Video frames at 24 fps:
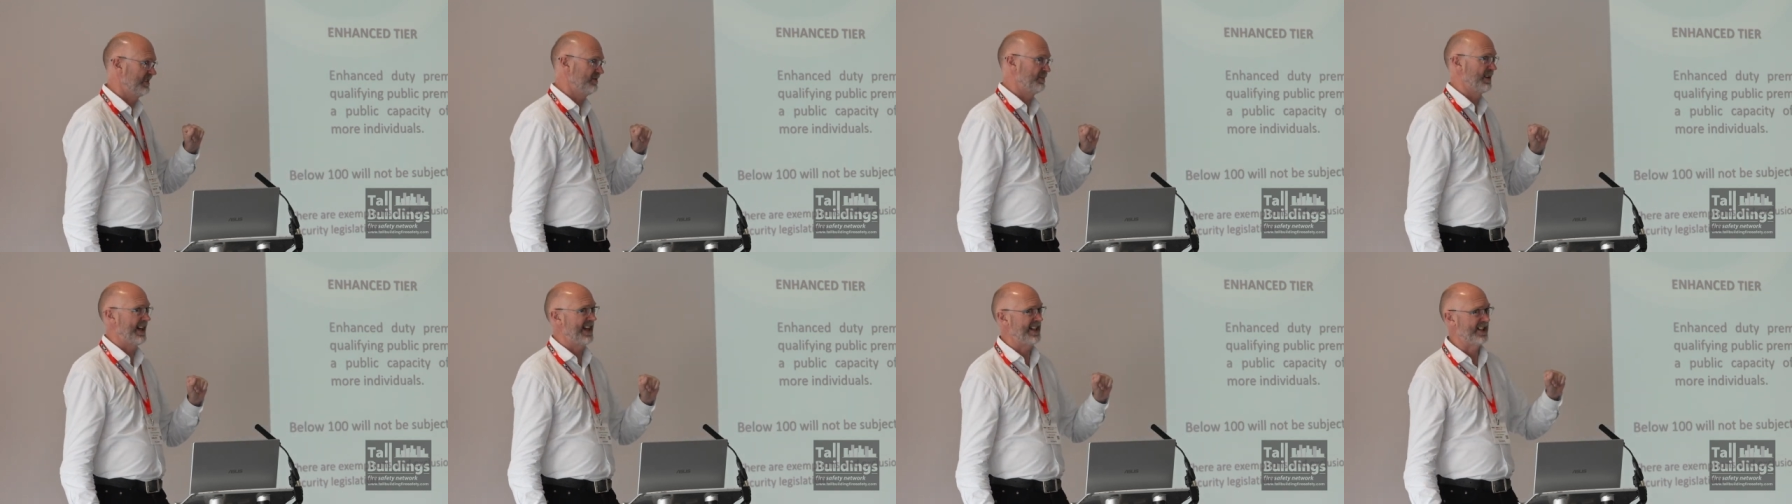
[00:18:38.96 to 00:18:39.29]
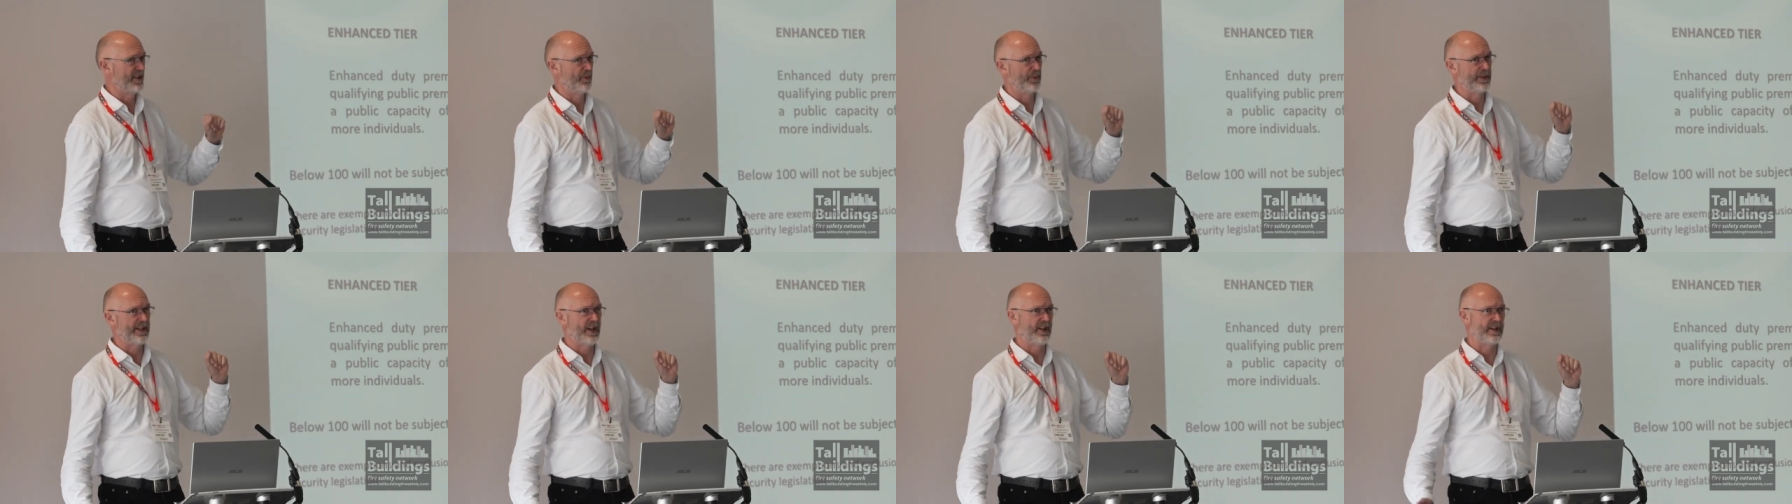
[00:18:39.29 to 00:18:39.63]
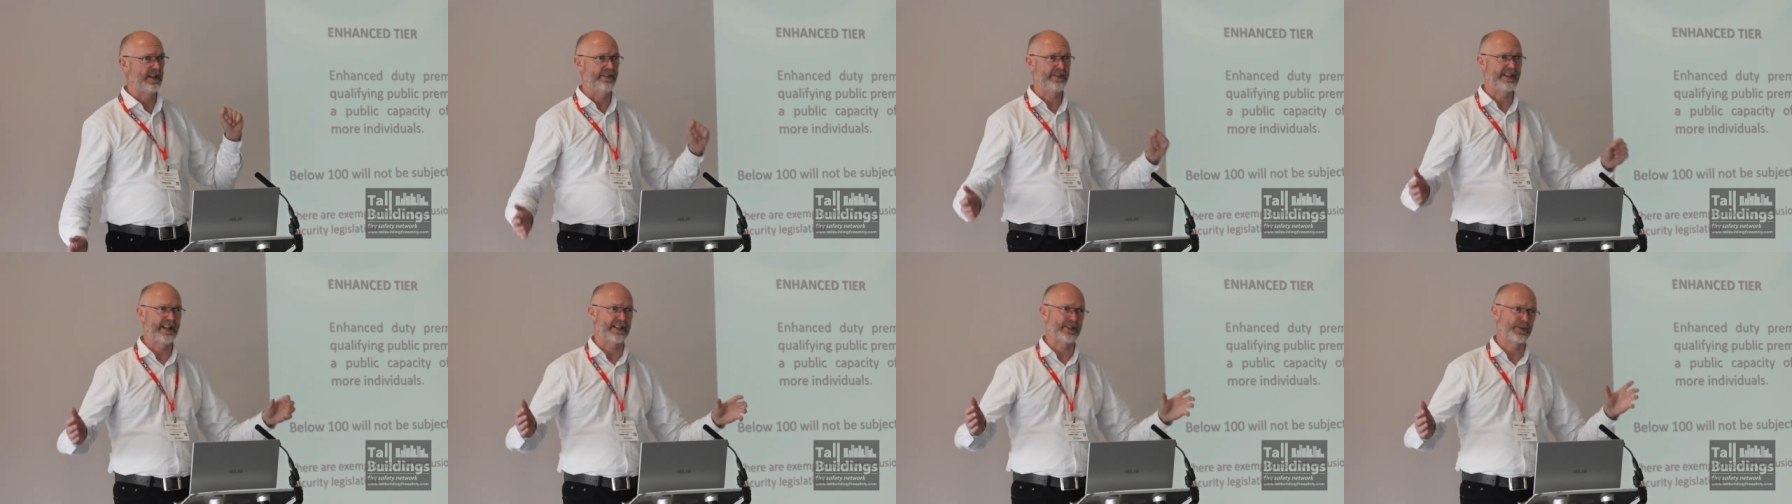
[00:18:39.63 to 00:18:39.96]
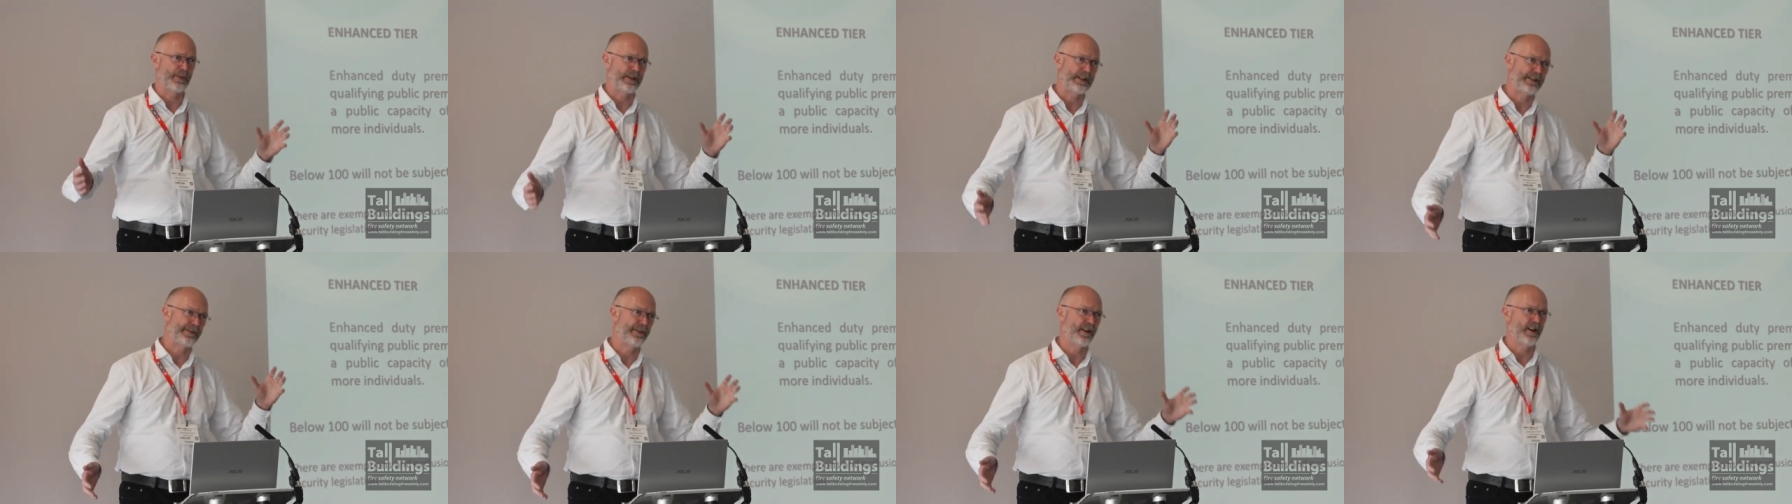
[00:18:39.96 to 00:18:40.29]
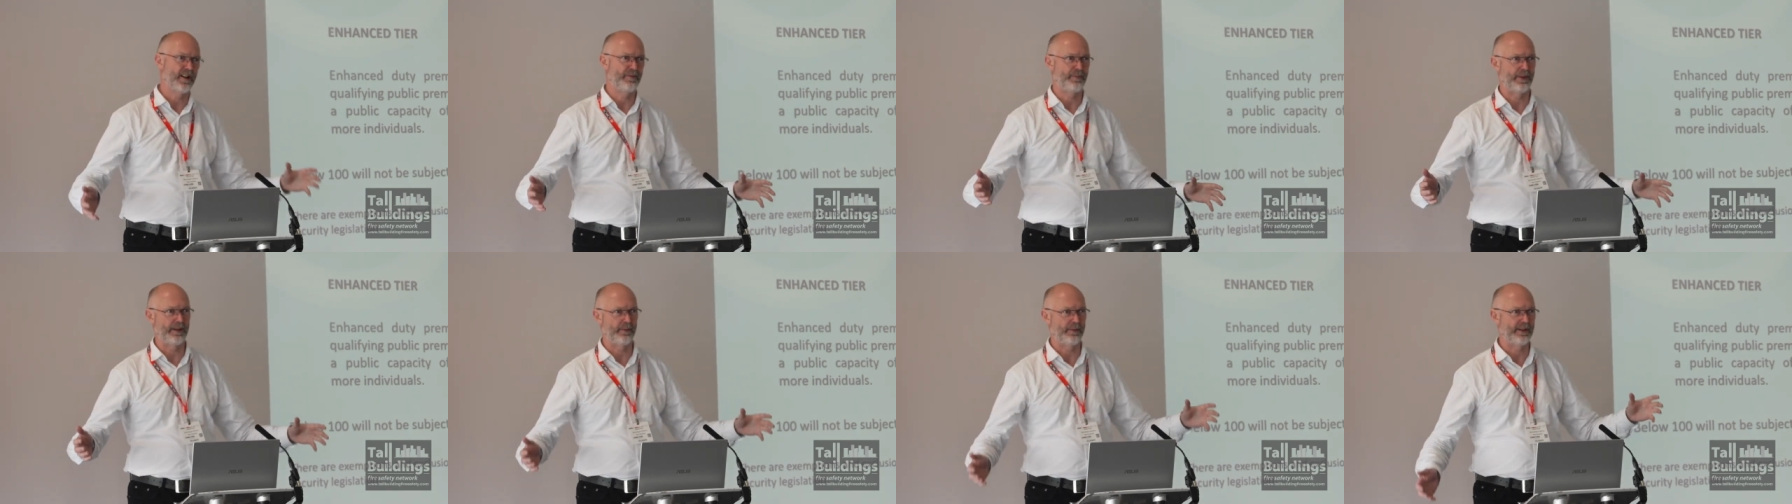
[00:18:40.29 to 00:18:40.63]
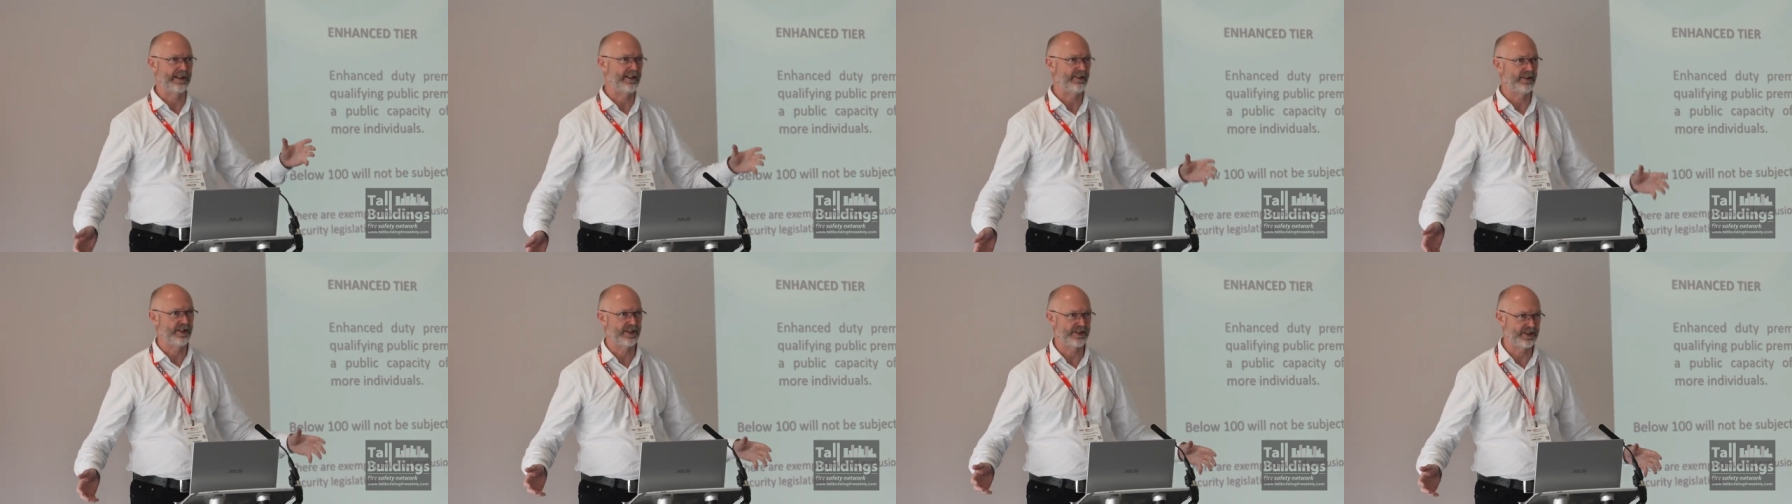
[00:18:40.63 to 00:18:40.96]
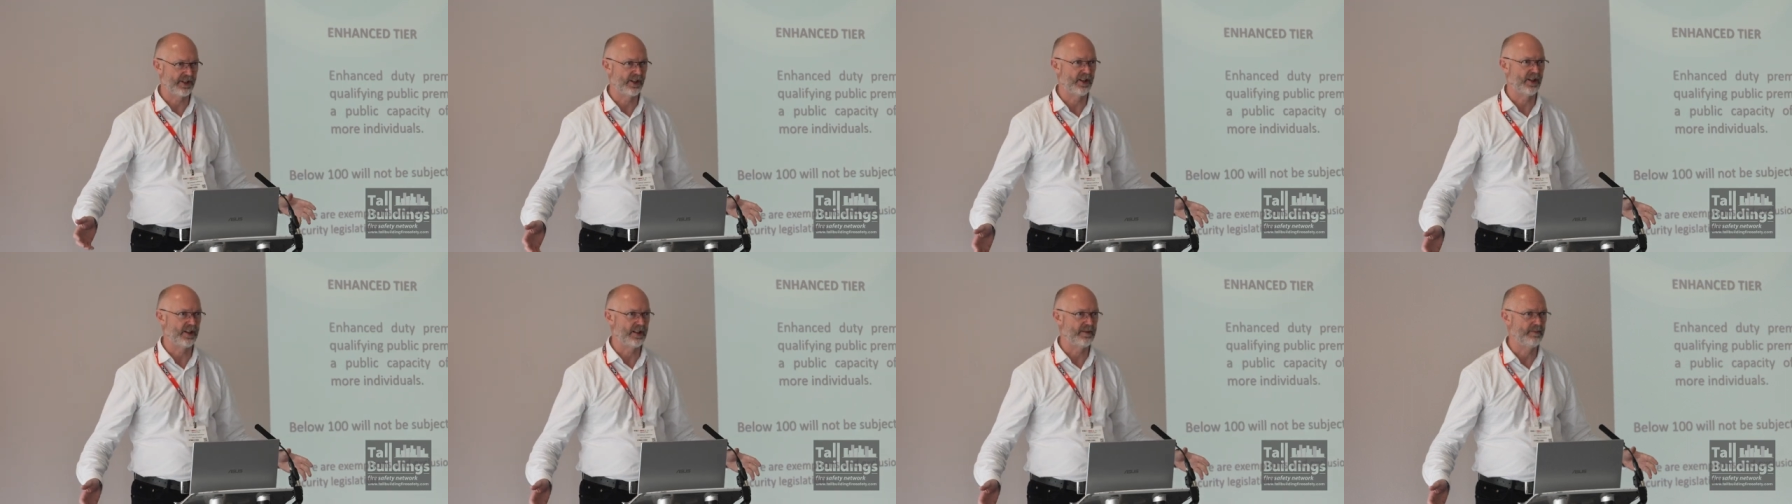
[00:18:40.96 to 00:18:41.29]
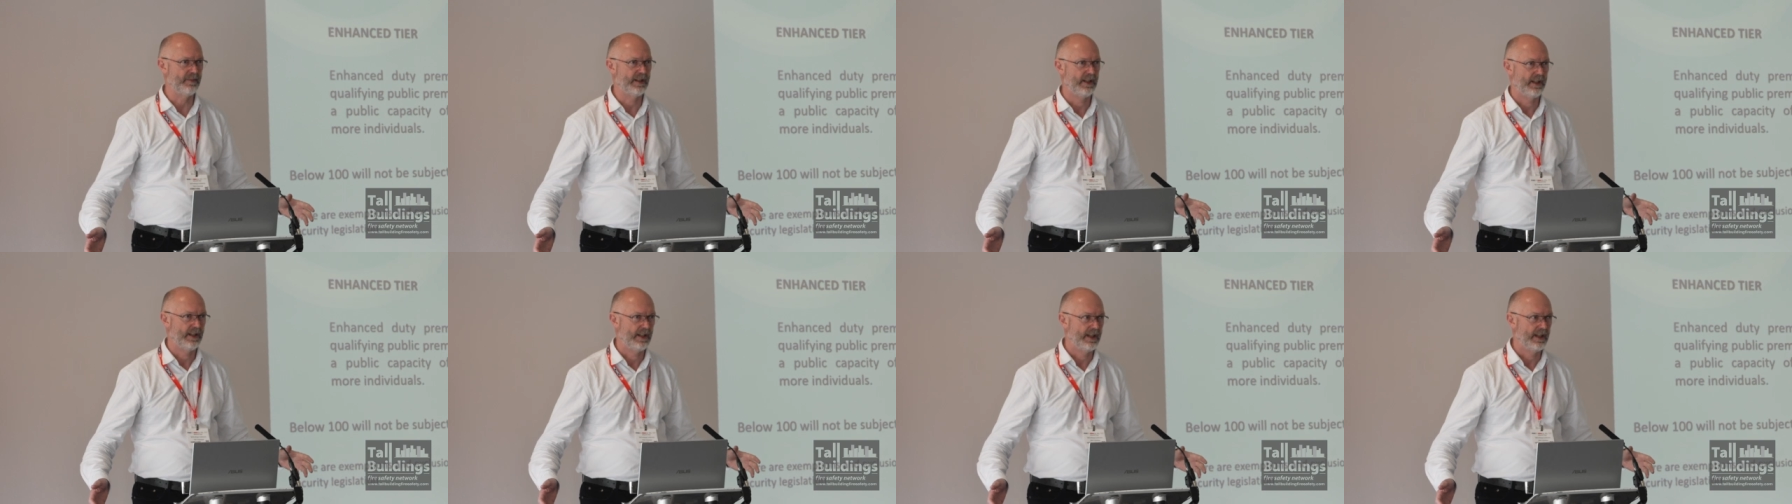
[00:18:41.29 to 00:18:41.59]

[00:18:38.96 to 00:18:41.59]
oh, but hang on, we only ever get 25 people in here at a time.